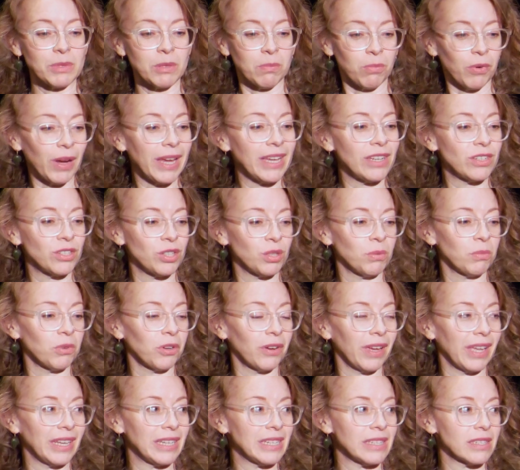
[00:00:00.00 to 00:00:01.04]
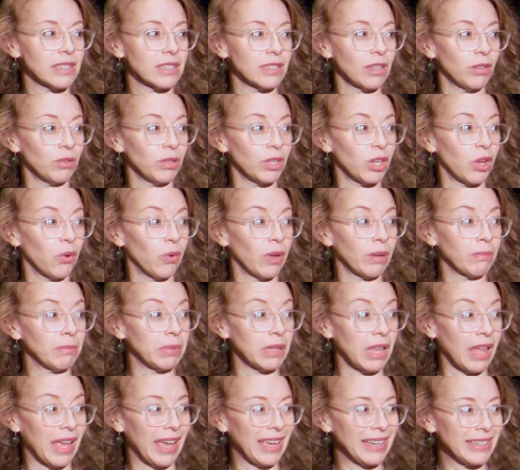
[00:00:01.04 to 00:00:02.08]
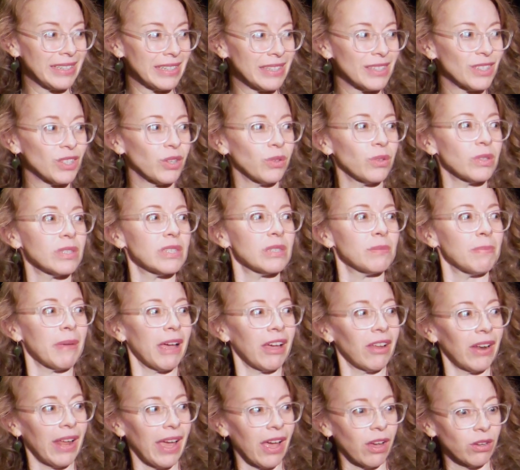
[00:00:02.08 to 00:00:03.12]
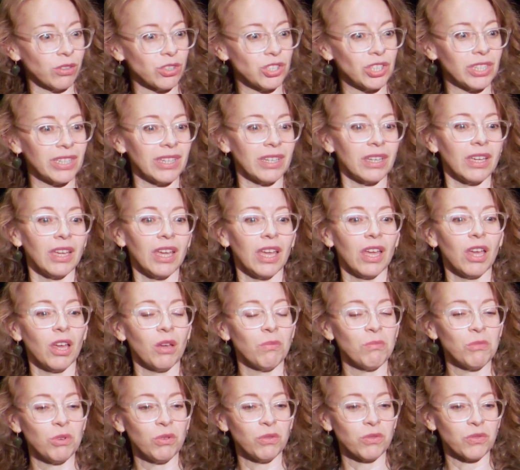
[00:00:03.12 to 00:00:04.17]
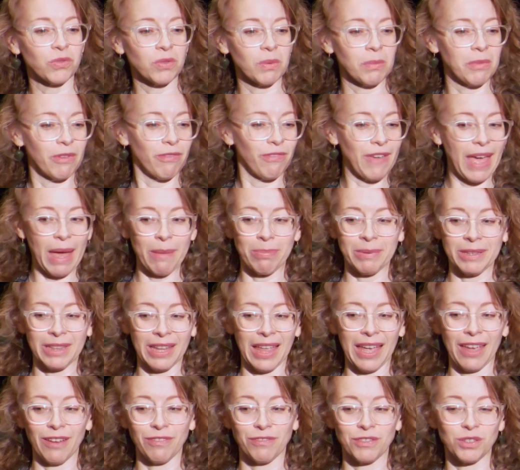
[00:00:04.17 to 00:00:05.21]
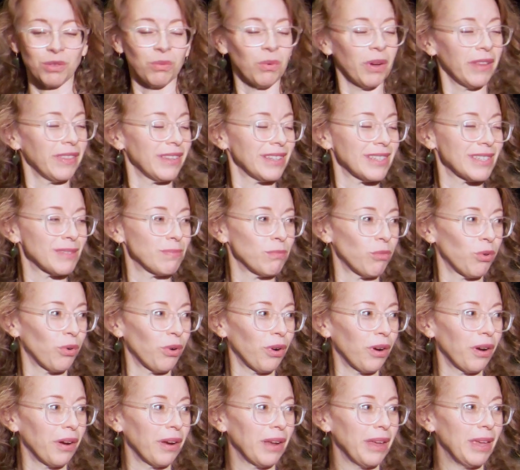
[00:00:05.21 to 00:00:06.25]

a brain tumor and is slowly going blind. And so it's about how she moves from a vapid life to one that's more